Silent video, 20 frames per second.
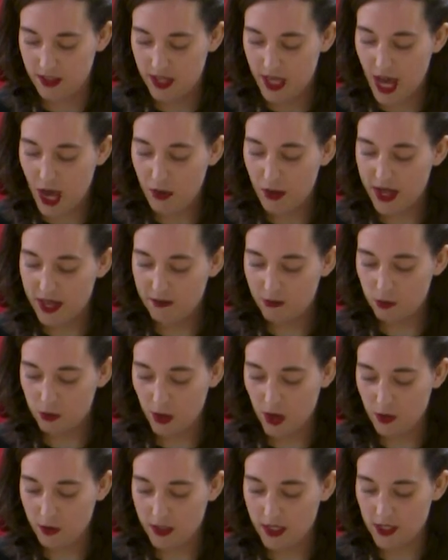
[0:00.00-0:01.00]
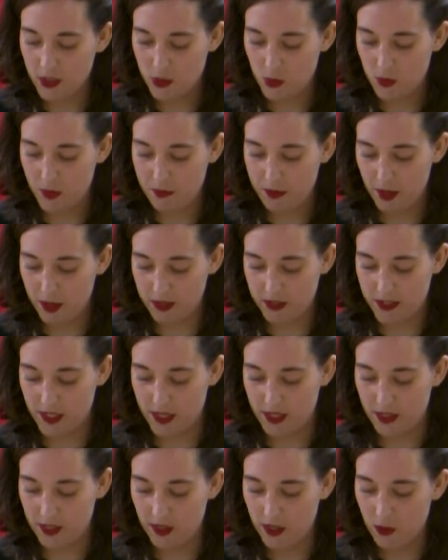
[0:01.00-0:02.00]
how I have grown into a
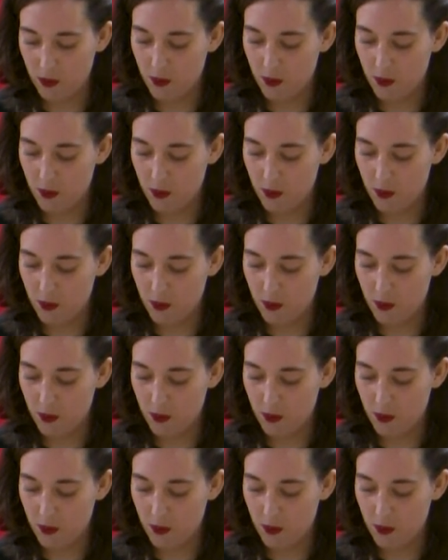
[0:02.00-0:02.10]
person